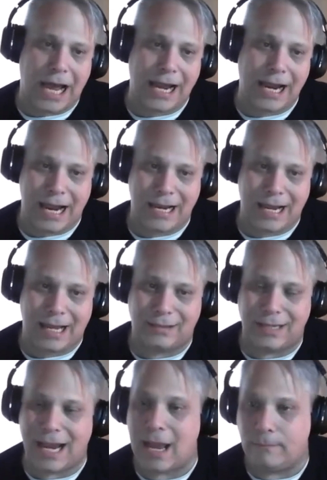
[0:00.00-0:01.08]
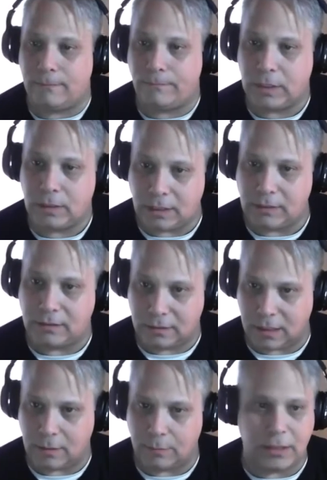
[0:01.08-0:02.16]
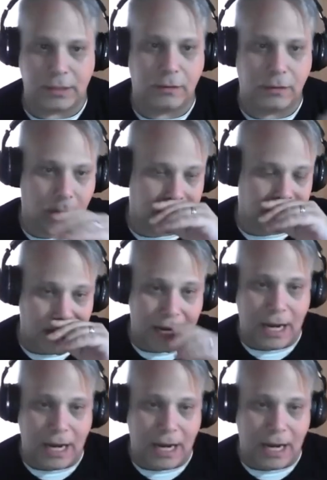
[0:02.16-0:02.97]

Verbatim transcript: IASM, and this is going to be in your notes.